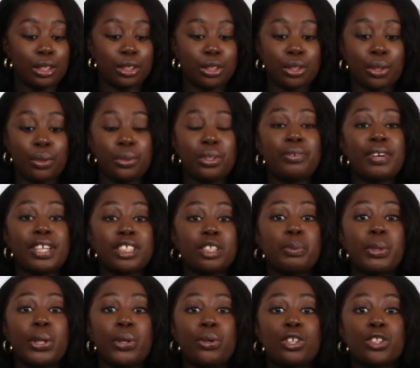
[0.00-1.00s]
So the
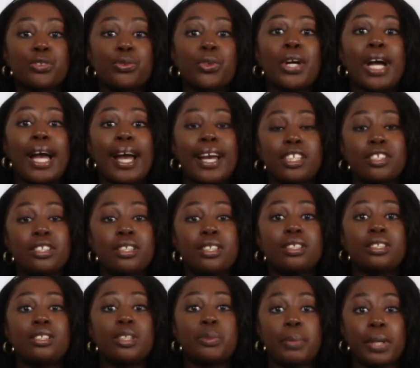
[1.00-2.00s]
recipe calls for a
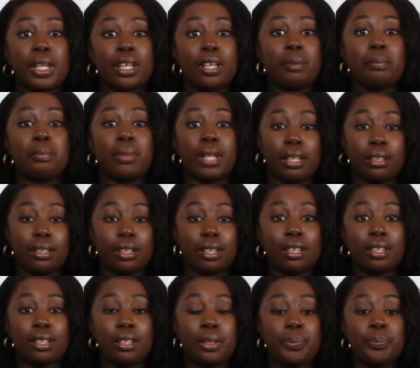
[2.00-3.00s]
high-speed
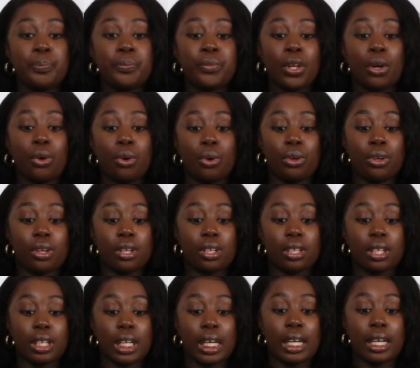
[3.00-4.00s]
blender
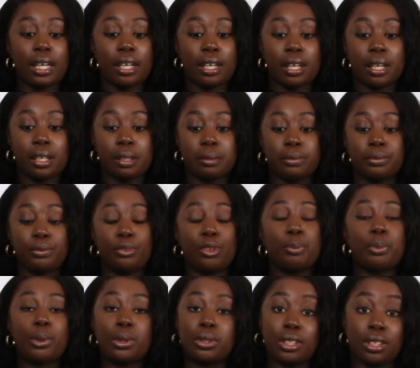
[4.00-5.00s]
or a
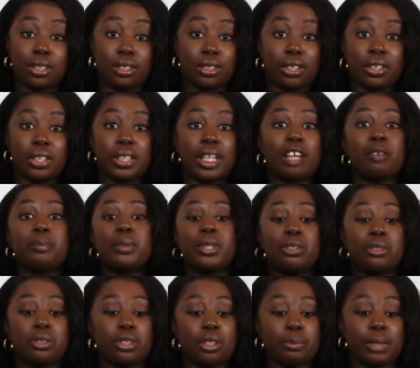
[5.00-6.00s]
food processor, and I'll be
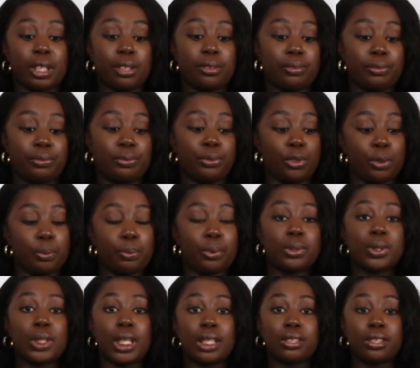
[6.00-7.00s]
using my food
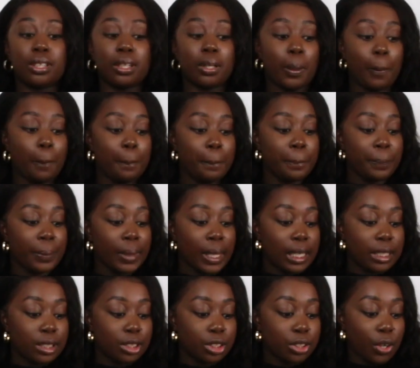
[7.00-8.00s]
processor.
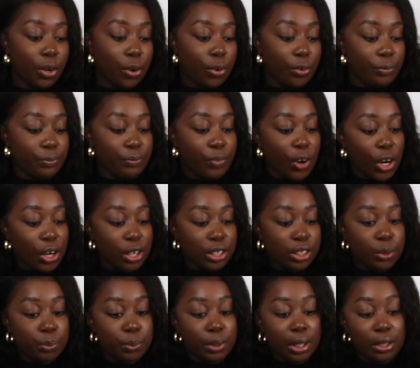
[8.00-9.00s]
So
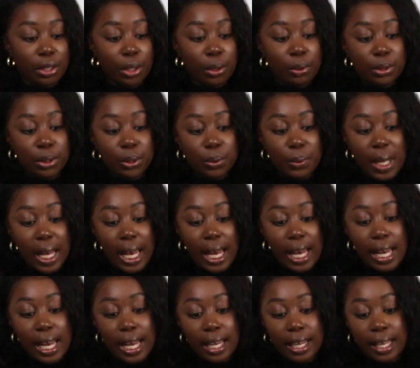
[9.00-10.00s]
first we are going to
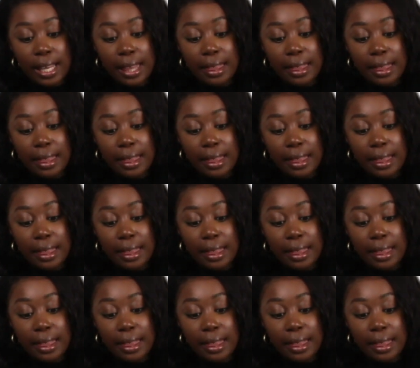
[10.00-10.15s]
add